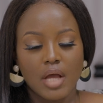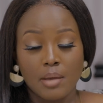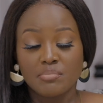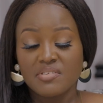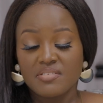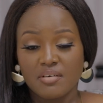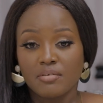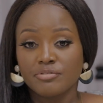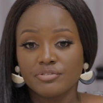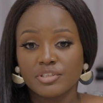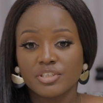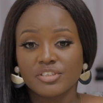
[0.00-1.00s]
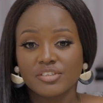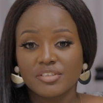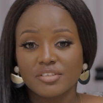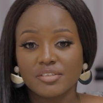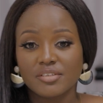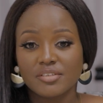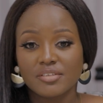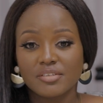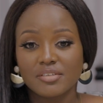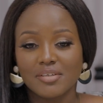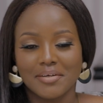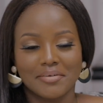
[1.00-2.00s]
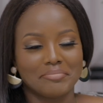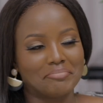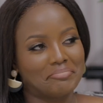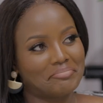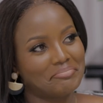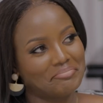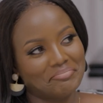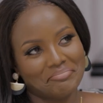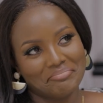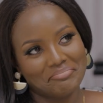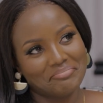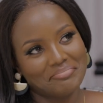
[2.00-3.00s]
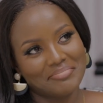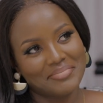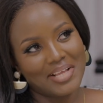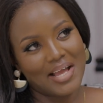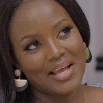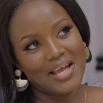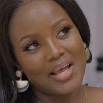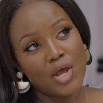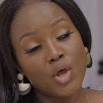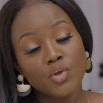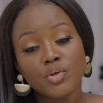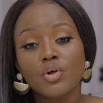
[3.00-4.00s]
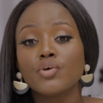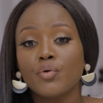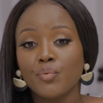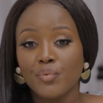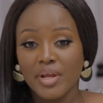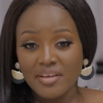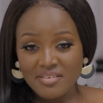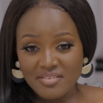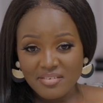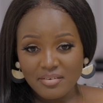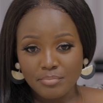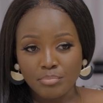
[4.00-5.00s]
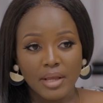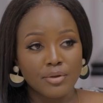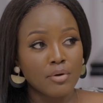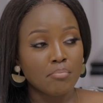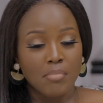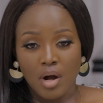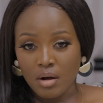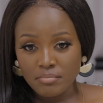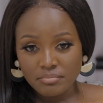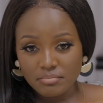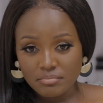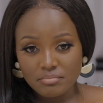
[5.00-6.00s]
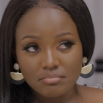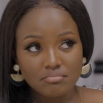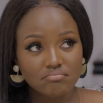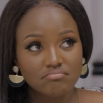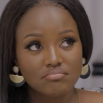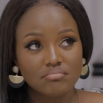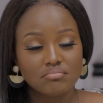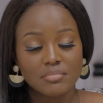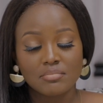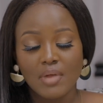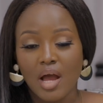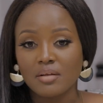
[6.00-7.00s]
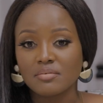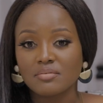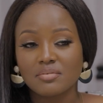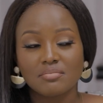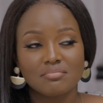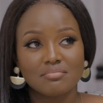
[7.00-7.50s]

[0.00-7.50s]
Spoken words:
I'm selfish. You know, you're raised by your mom and